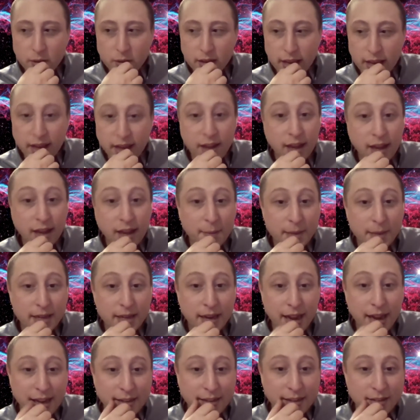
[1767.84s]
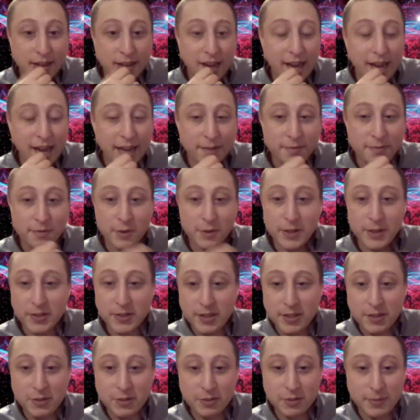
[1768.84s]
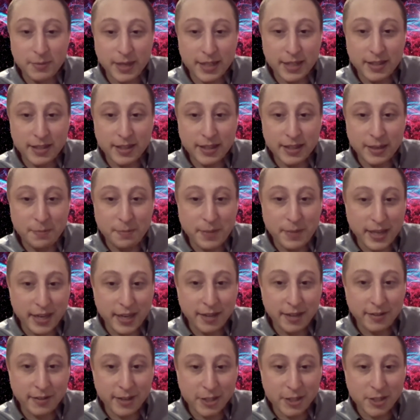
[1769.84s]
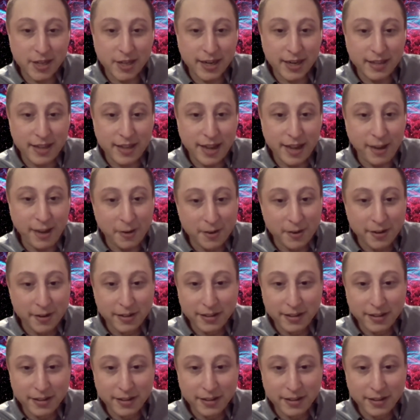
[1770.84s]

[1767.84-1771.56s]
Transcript: Yeah. I mean, I I voiced it to him, and he didn't immediately shut it down.